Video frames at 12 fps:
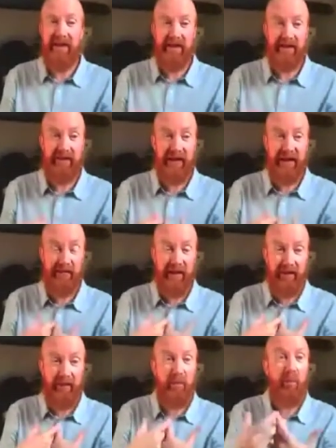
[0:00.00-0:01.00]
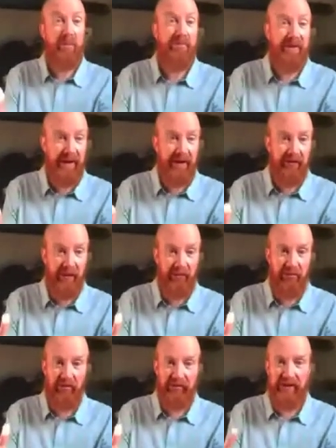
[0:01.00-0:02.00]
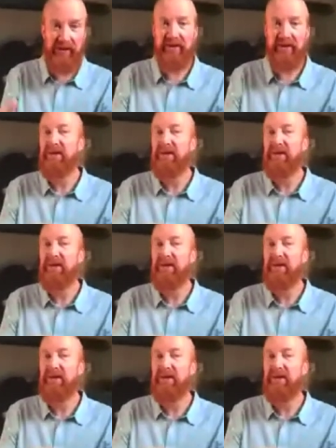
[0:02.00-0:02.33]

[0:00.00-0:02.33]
to think about giving 1% of their profits